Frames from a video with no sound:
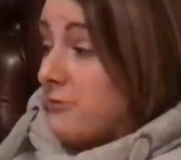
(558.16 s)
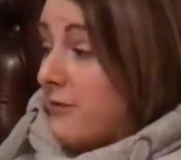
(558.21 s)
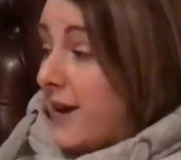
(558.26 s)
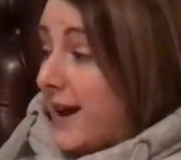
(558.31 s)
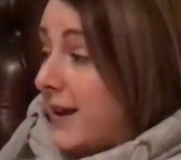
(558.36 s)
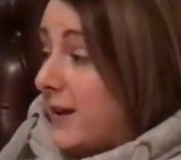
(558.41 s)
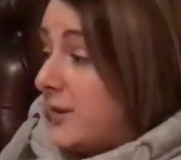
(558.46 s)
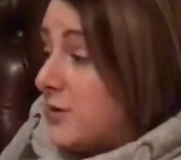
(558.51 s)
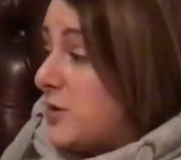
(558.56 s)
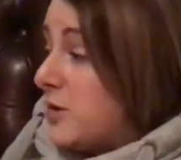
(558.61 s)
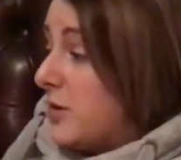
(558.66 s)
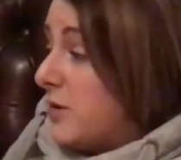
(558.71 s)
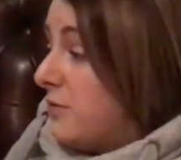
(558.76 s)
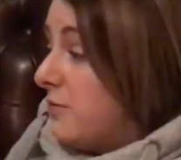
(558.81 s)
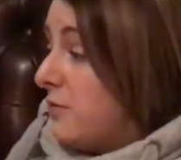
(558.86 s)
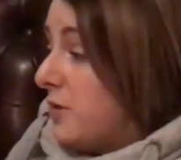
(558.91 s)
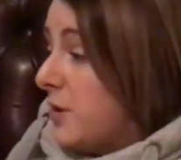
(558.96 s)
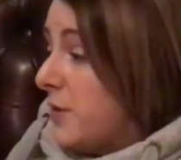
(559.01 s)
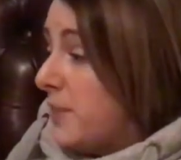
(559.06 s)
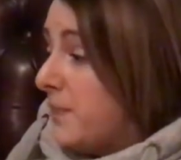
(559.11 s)
ran out of the
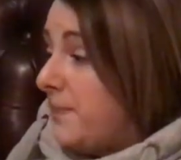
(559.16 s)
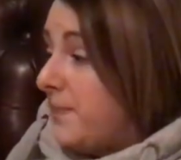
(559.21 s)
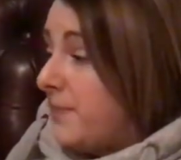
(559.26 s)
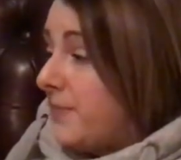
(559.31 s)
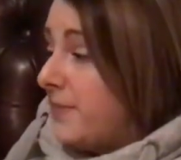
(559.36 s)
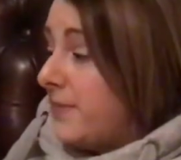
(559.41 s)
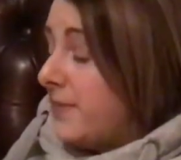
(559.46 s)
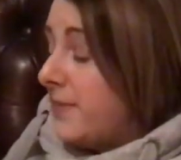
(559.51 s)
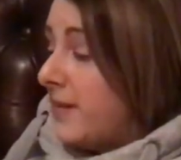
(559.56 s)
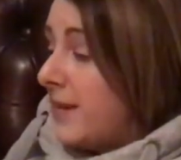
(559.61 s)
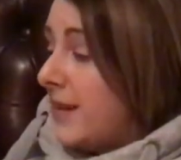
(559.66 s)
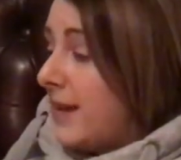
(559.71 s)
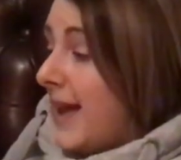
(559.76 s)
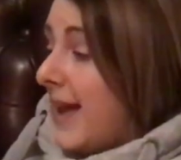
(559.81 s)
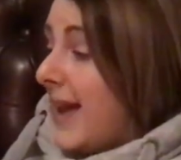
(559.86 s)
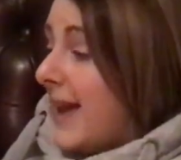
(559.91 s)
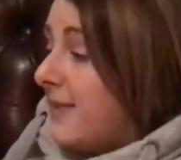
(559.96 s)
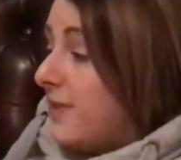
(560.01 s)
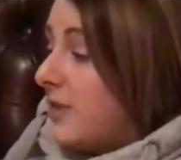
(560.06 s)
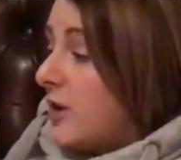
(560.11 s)
room.
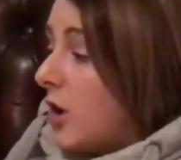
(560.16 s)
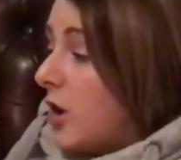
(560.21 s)
In the